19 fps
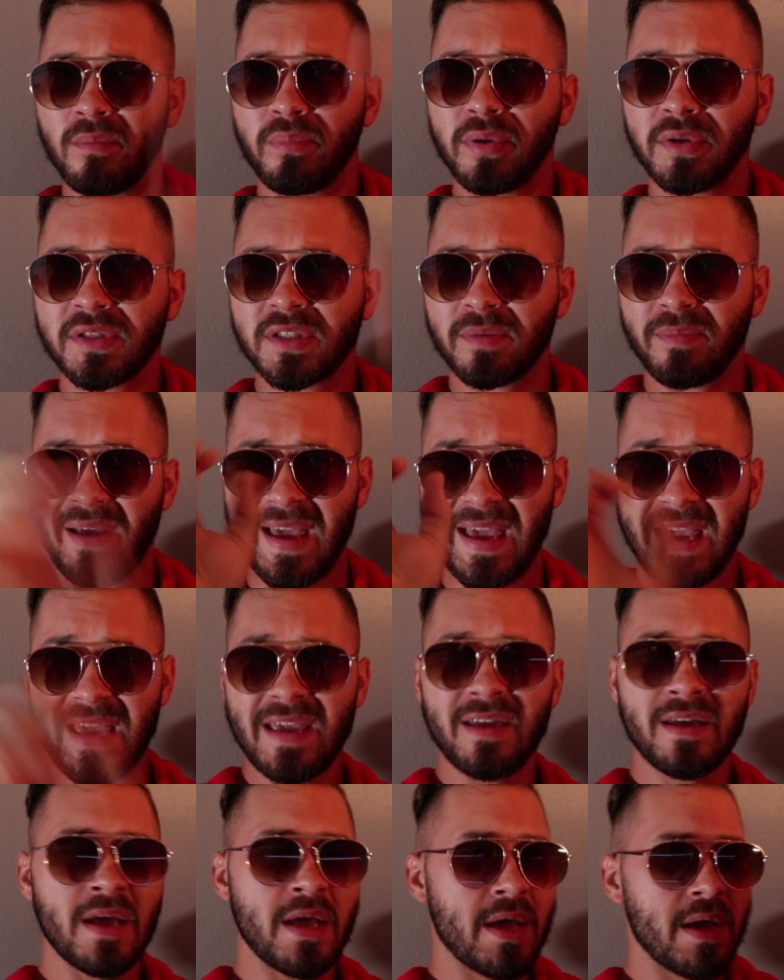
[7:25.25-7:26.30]
Put some
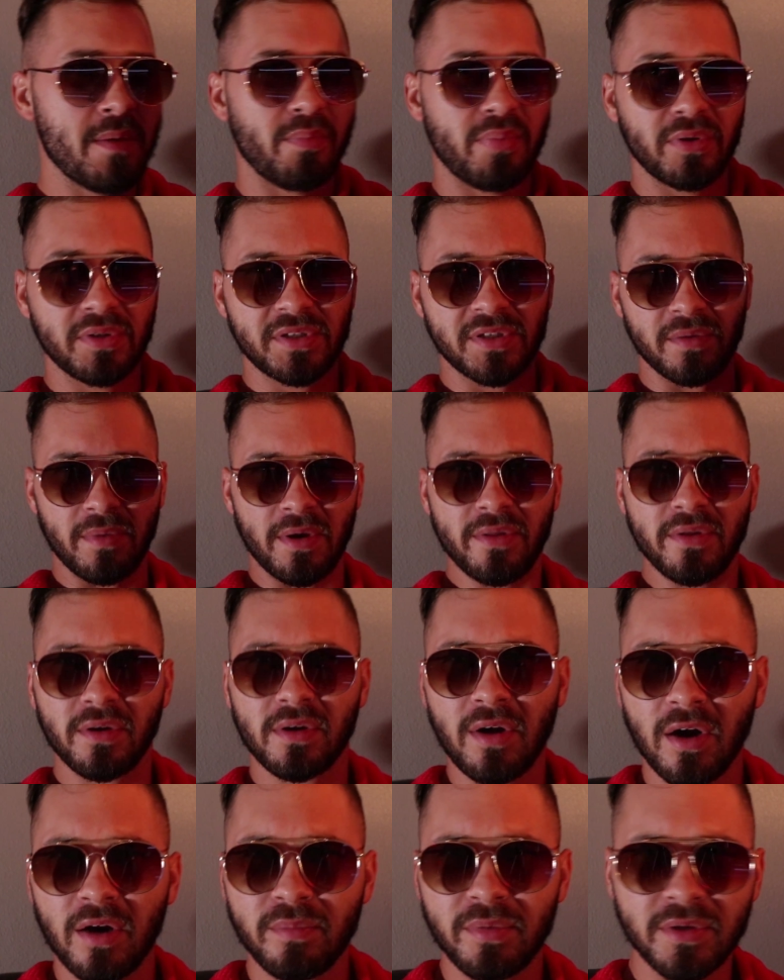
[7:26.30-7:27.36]
hate. Put some other
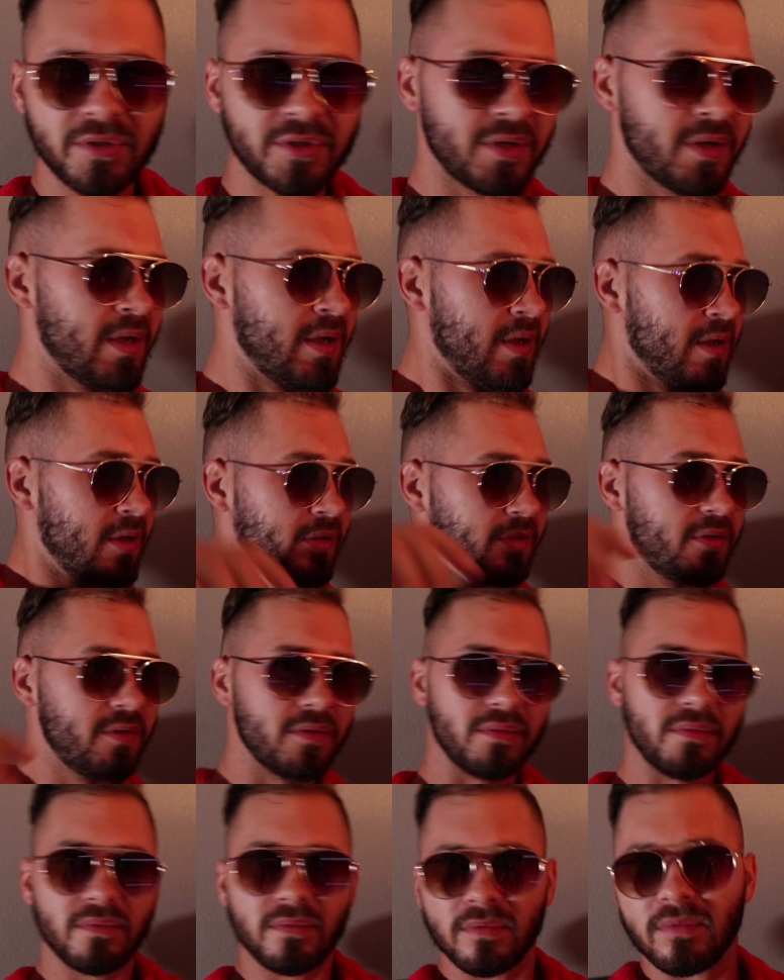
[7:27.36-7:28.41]
garbage.
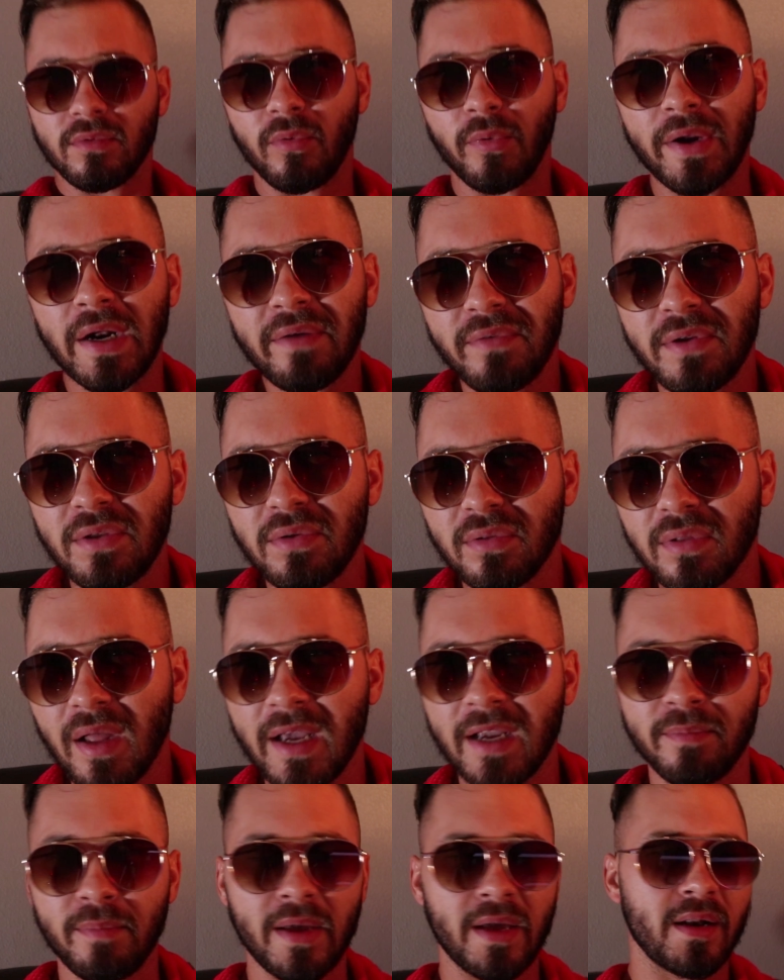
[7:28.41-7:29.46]
Dude, whatever you
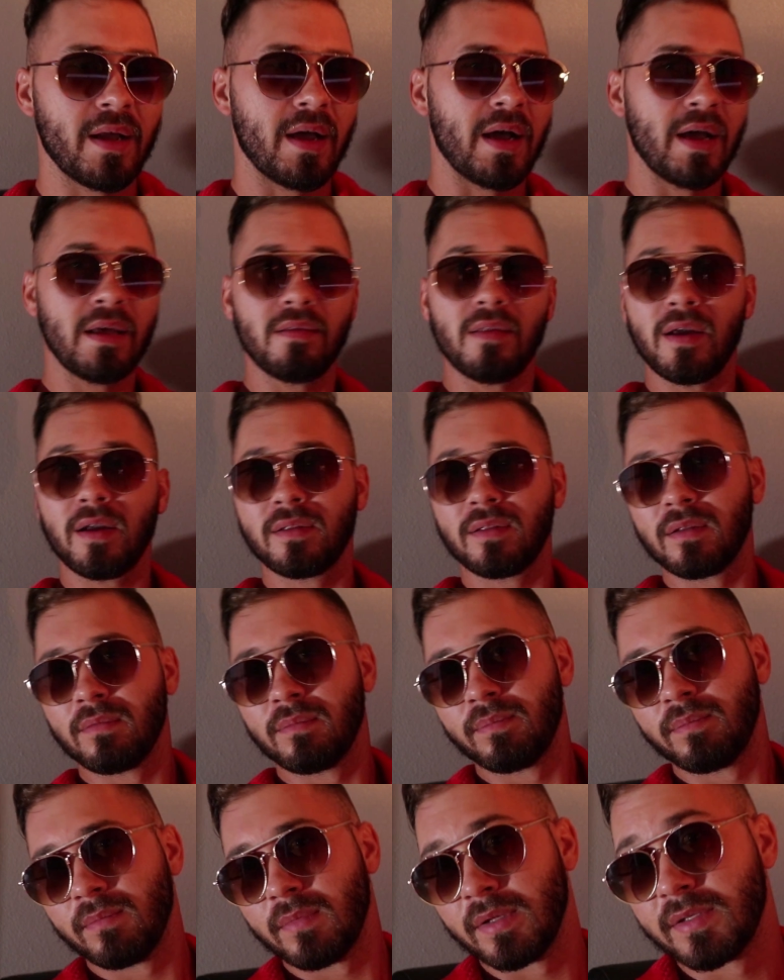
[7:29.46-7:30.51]
like, man. I like the
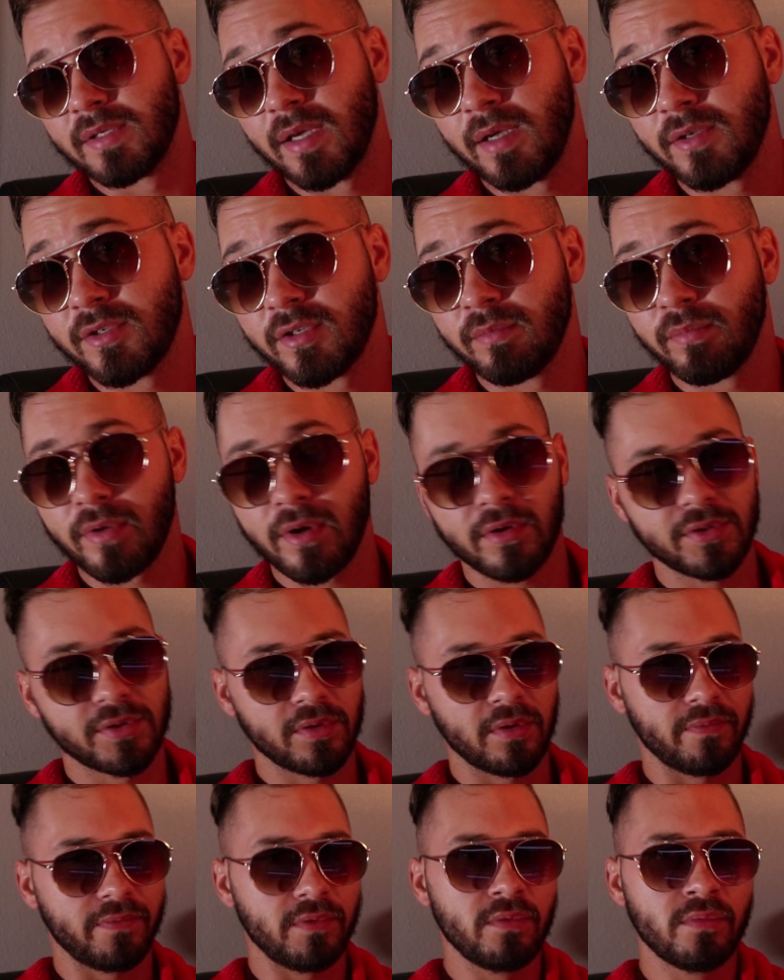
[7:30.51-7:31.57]
attention, bro.
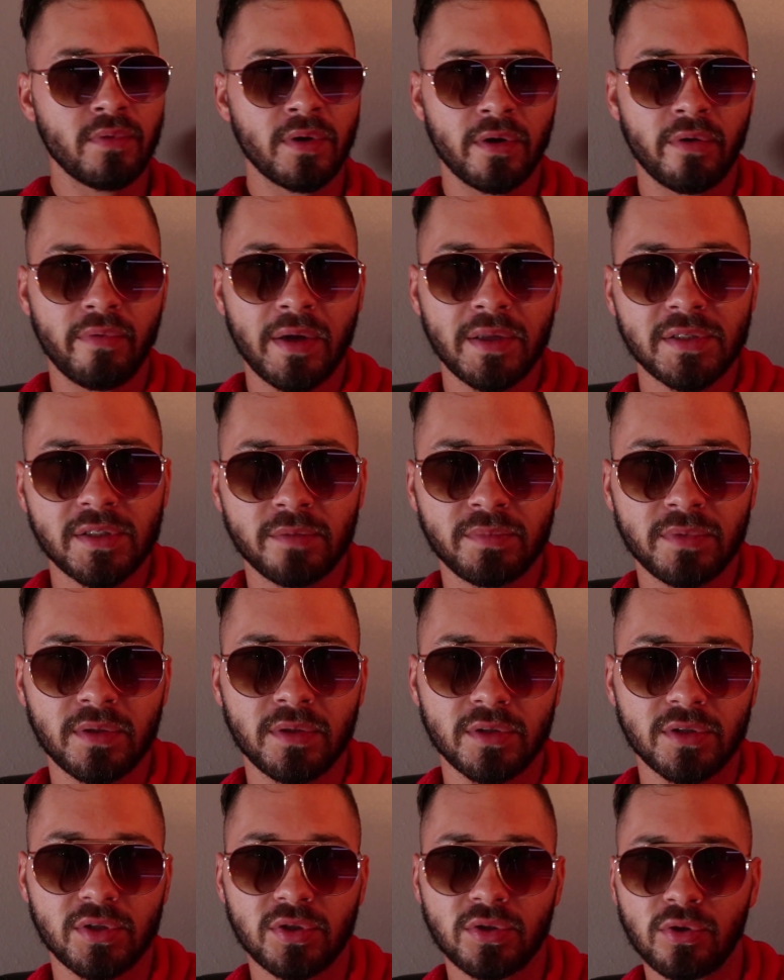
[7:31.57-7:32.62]
So if you want to write
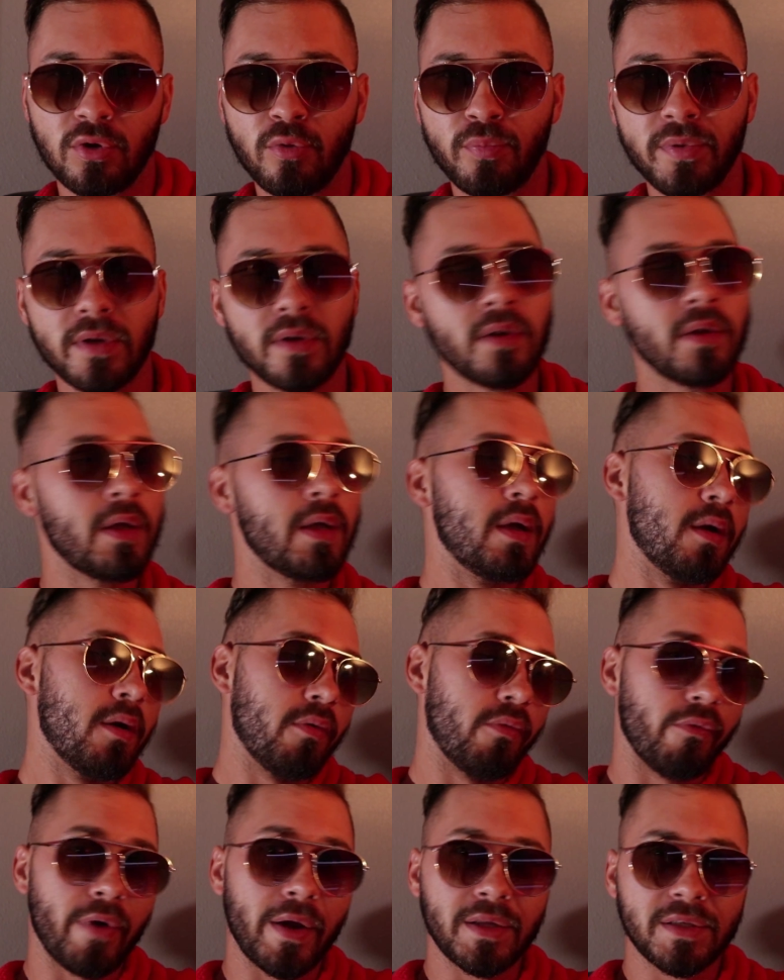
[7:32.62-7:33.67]
something stupid
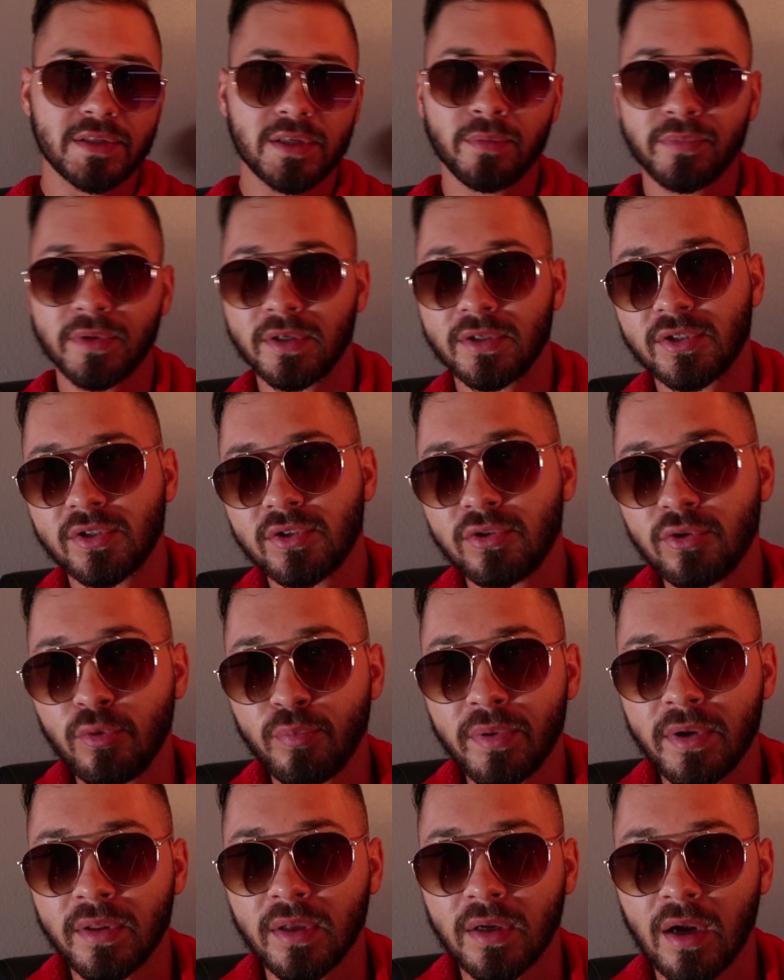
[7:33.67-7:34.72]

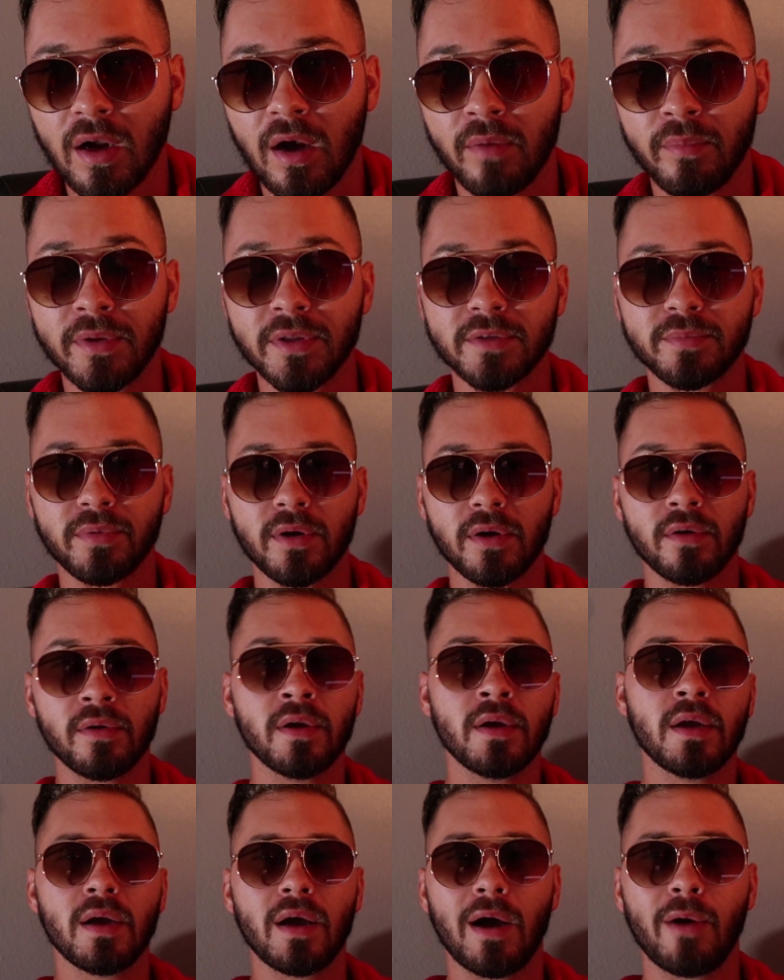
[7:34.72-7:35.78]
in the comments, bro.
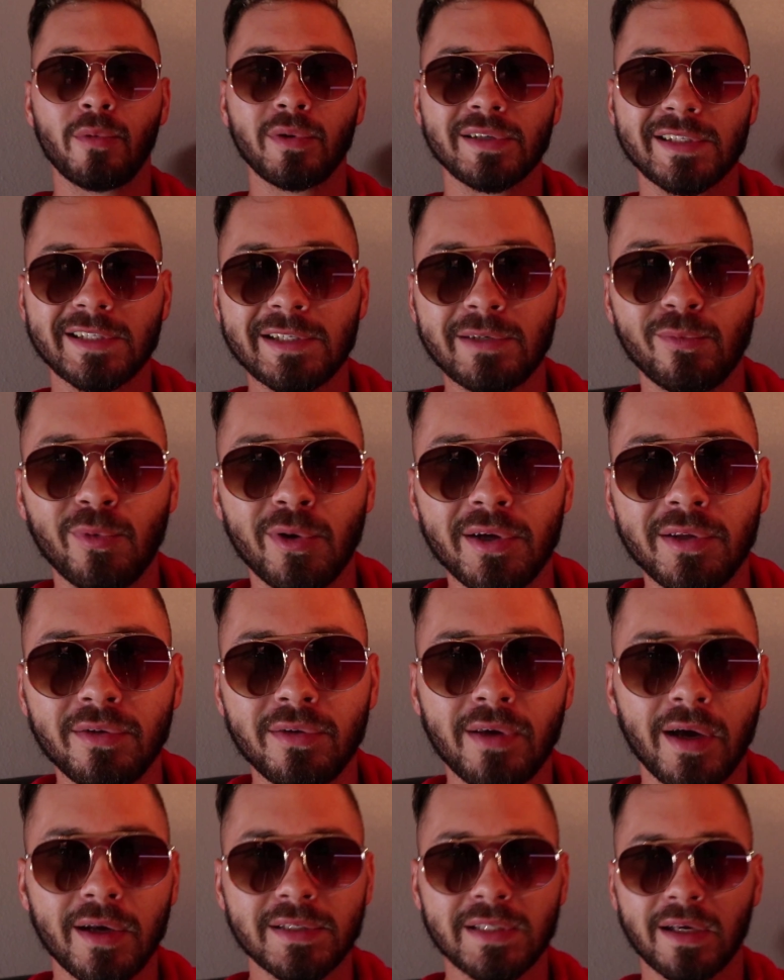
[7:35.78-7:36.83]
I want to see what you
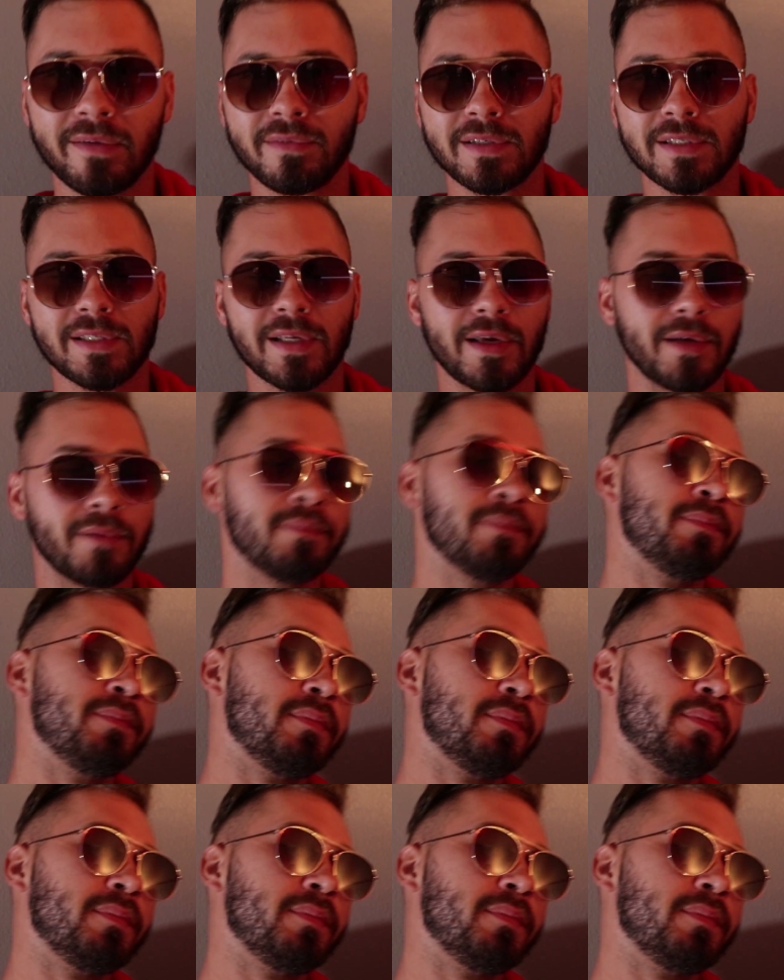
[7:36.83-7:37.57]
guys have to say.